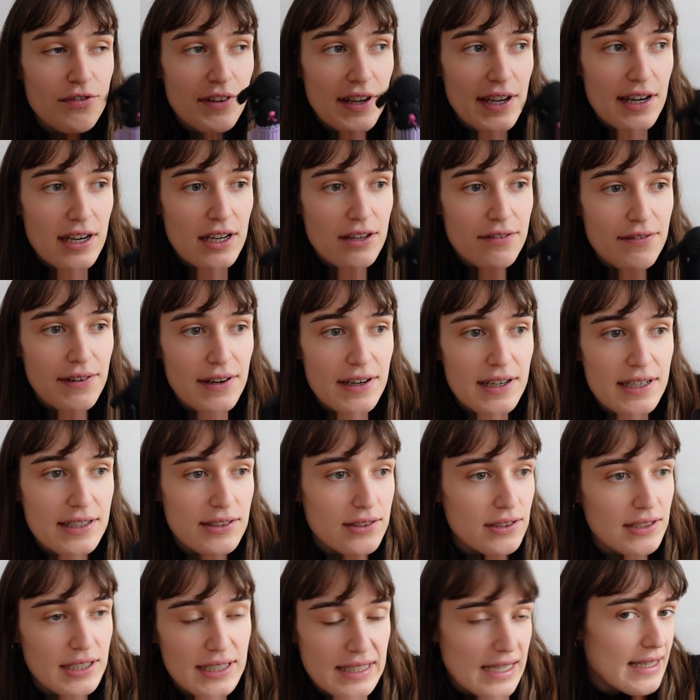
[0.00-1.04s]
very very
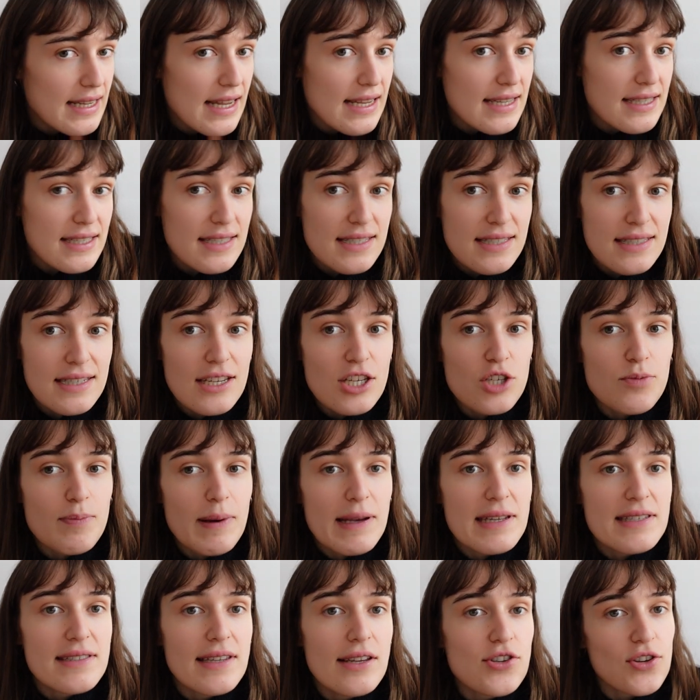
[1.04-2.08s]
into detail, like stitch
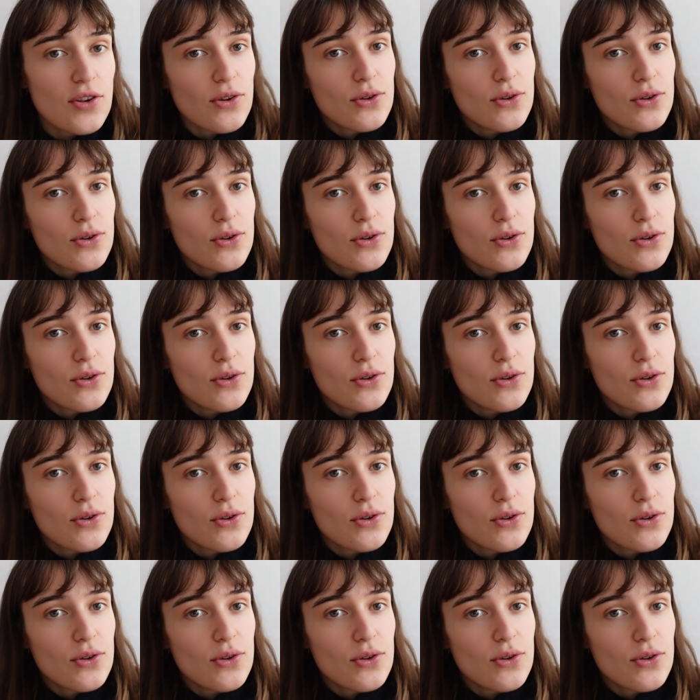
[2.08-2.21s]
by stitch